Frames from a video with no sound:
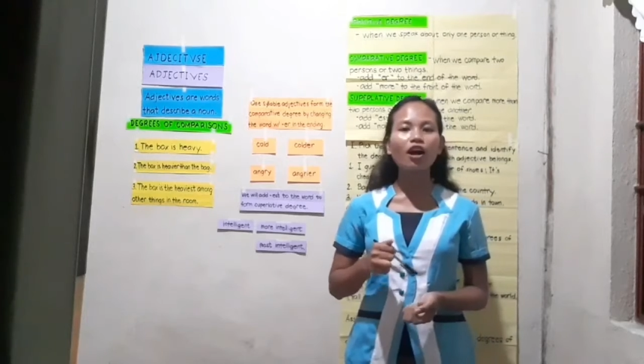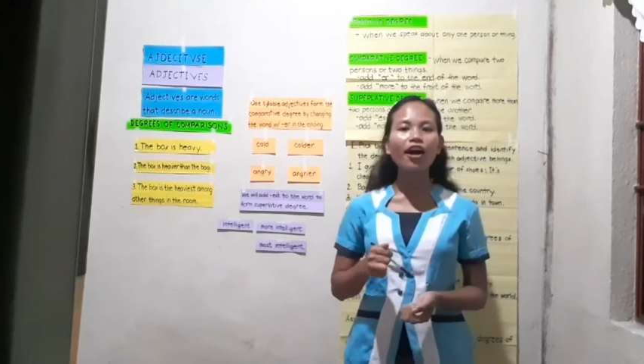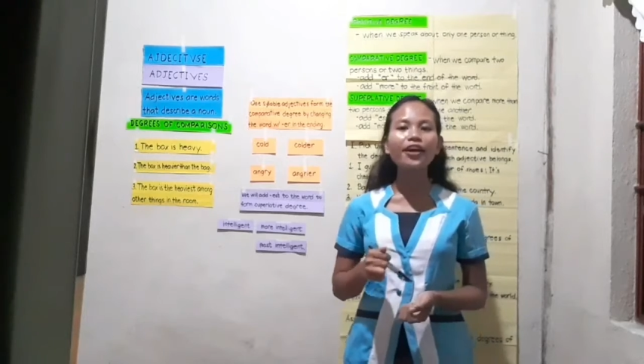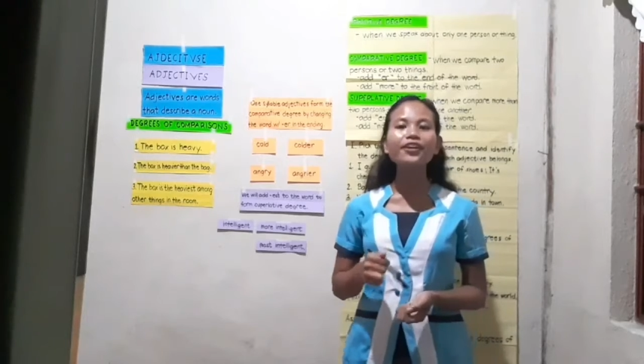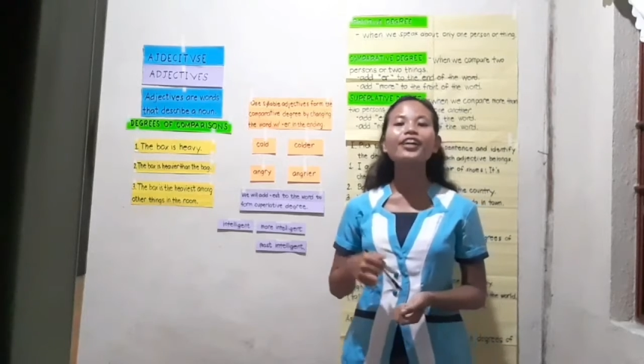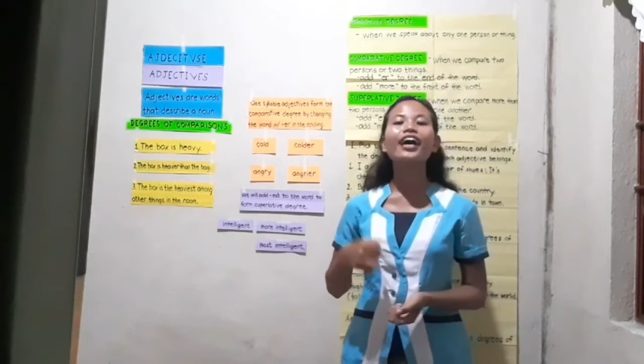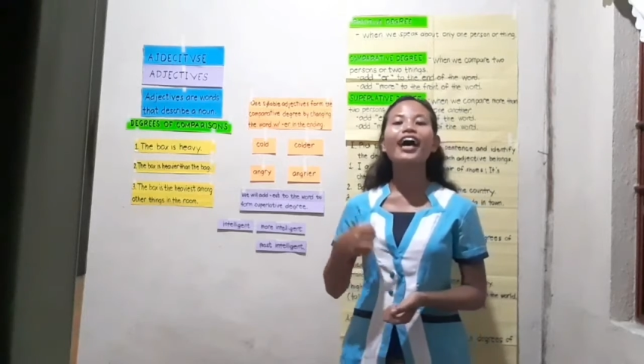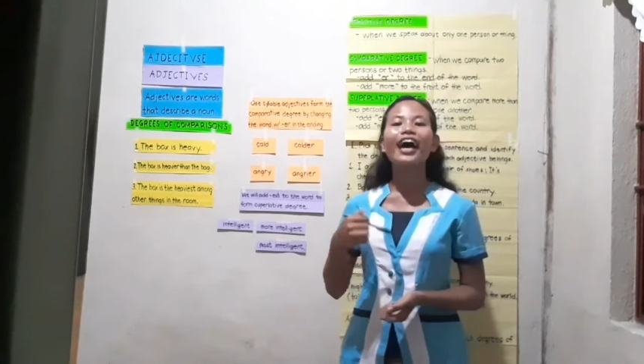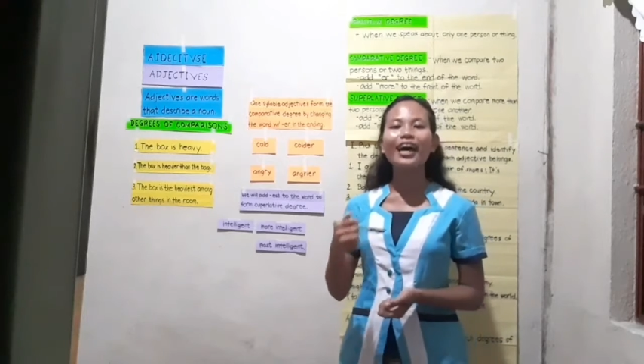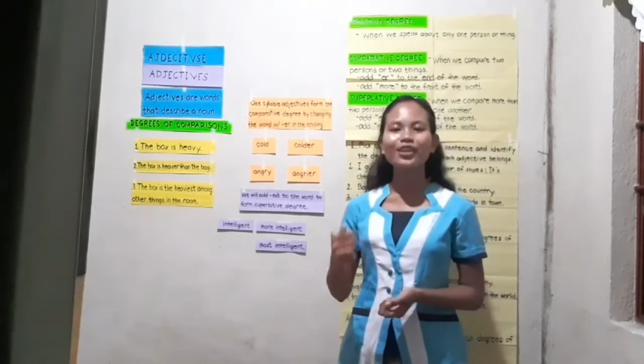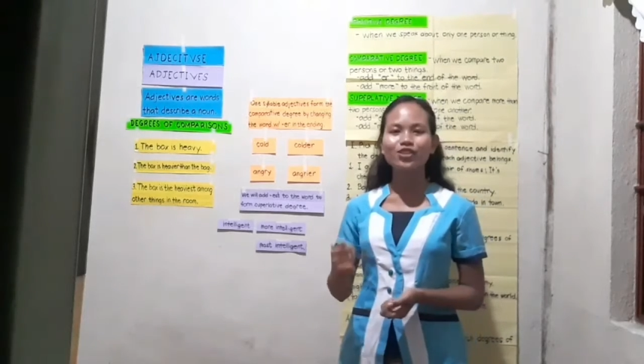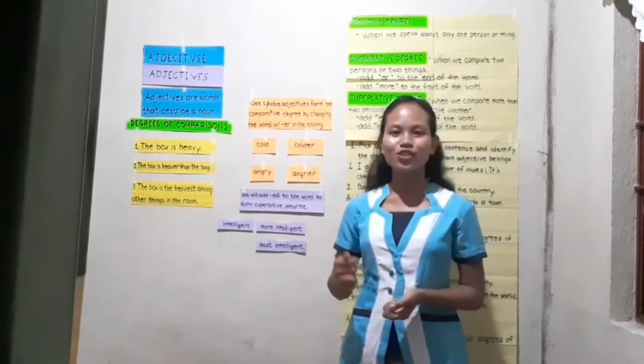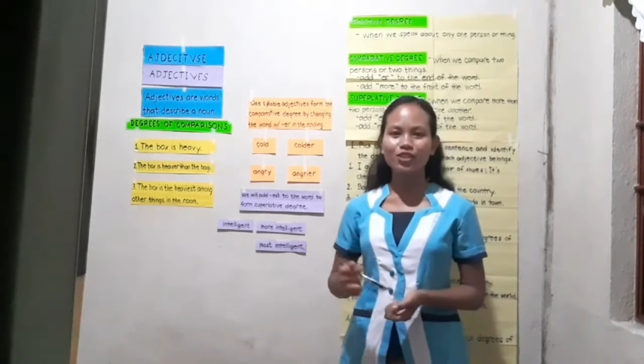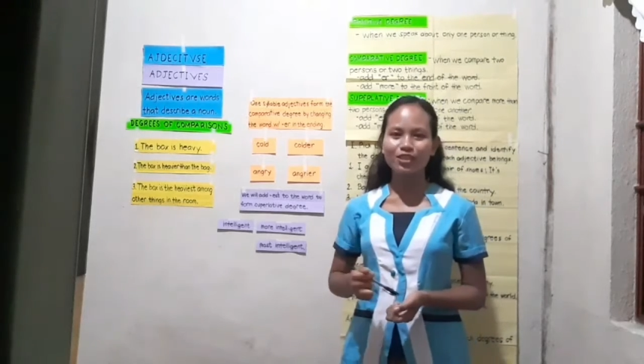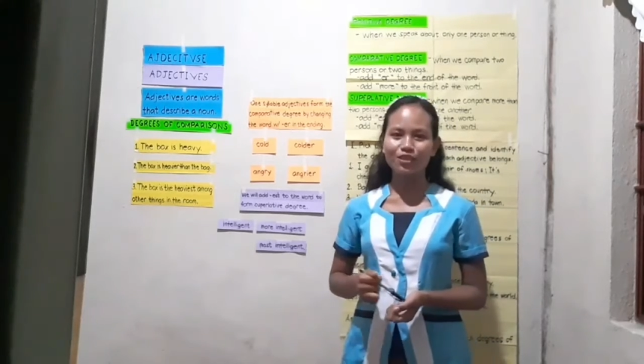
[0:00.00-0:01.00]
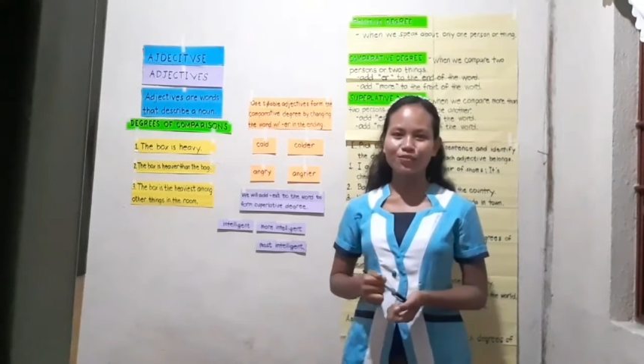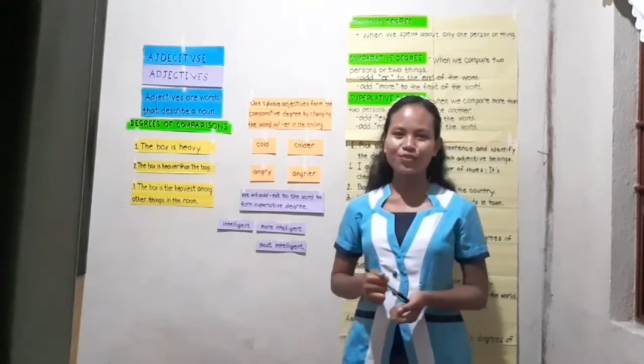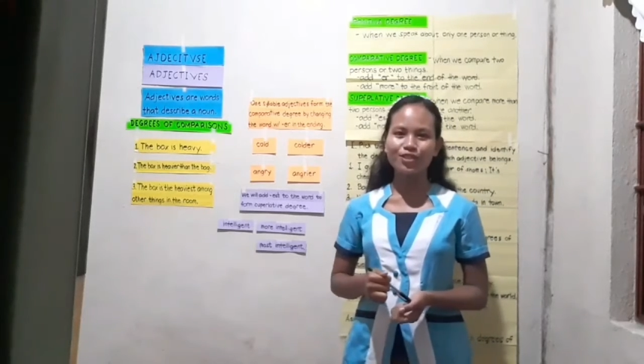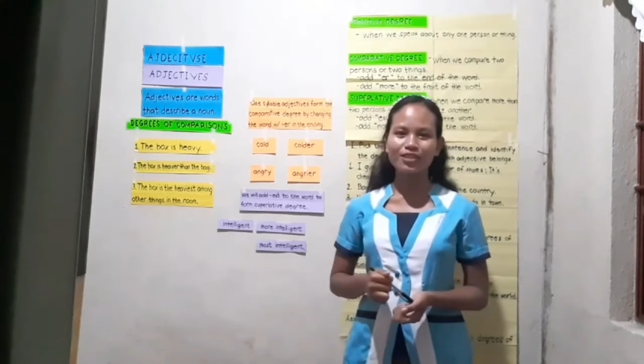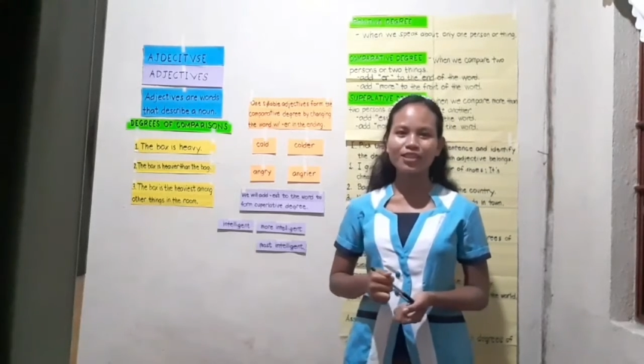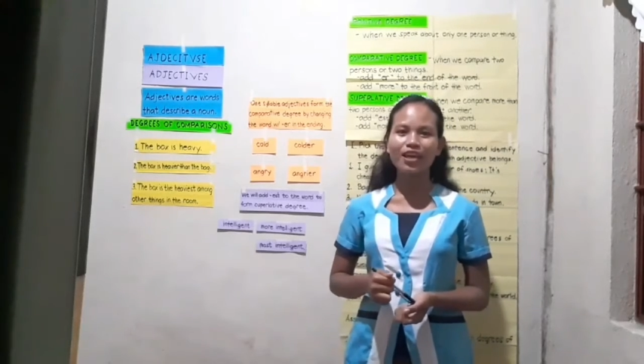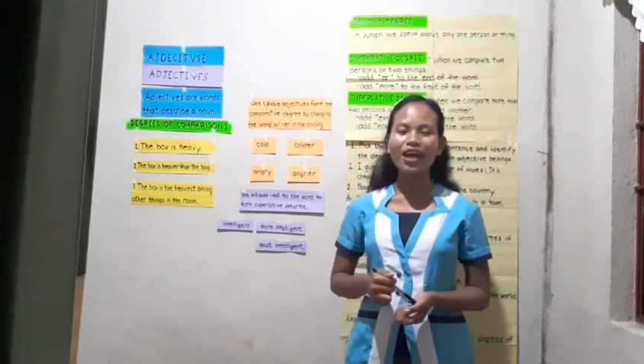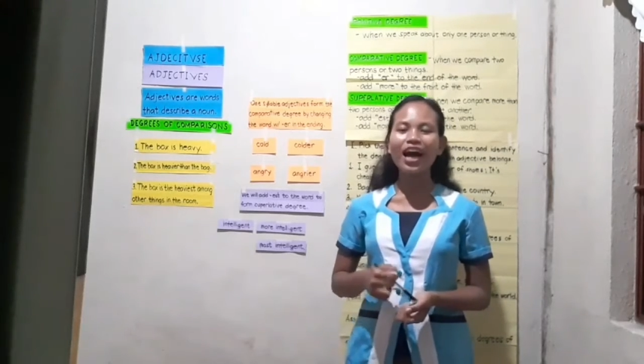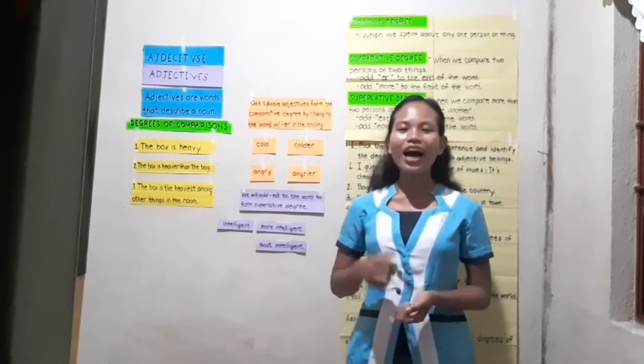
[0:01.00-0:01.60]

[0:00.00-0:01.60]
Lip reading: are adjectives.